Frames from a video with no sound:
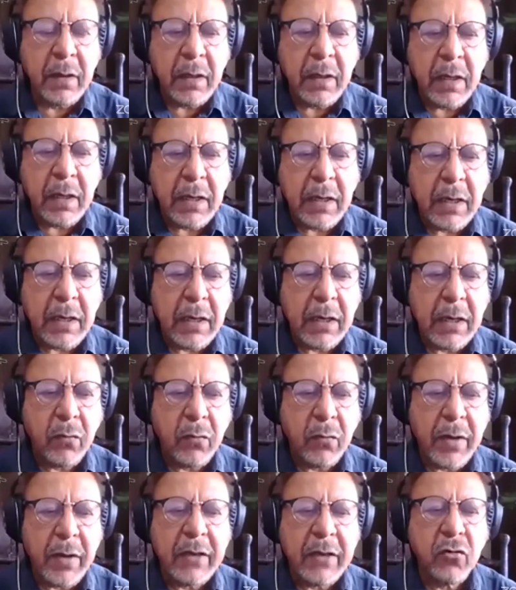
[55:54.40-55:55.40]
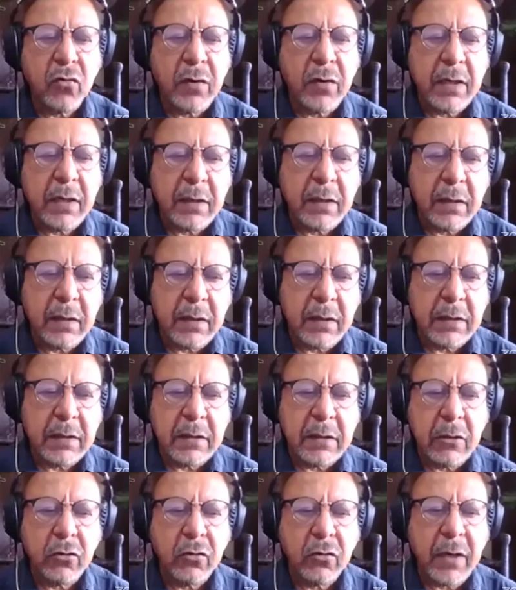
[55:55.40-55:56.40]
uh, where you can
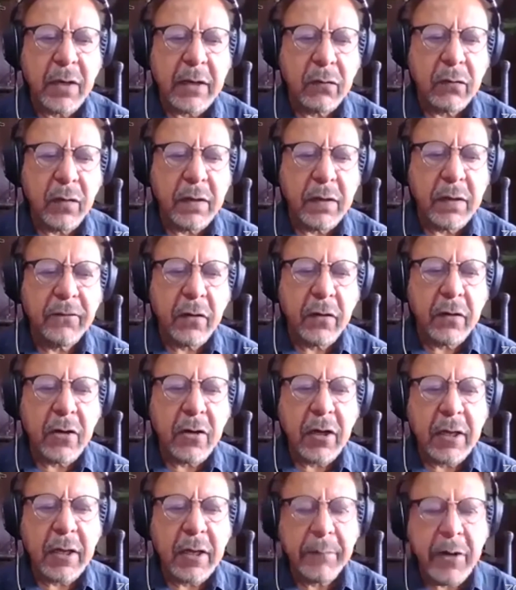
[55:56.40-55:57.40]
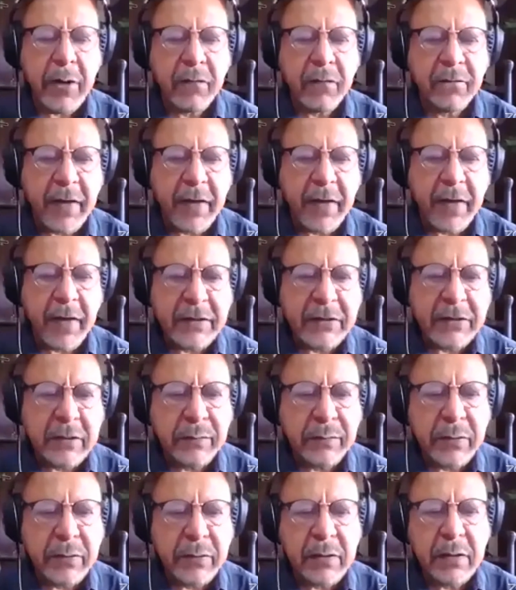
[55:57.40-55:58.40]
uh, look at if you're talking about
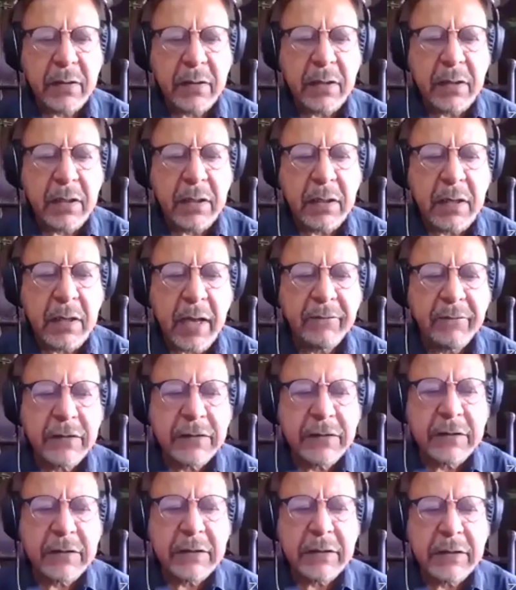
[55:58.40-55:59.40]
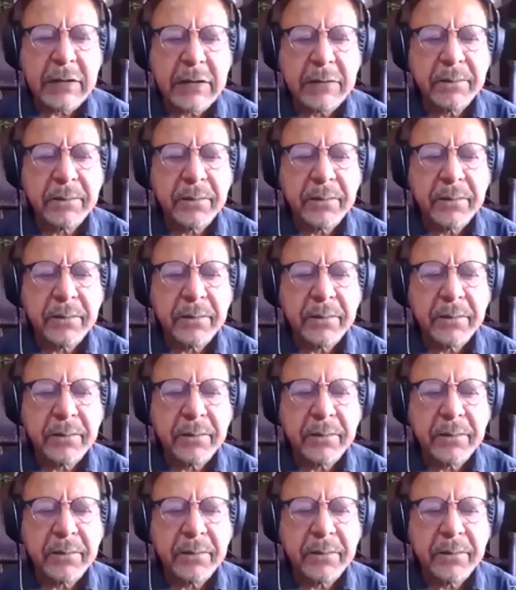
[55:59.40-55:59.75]
vegetable uh, diversity.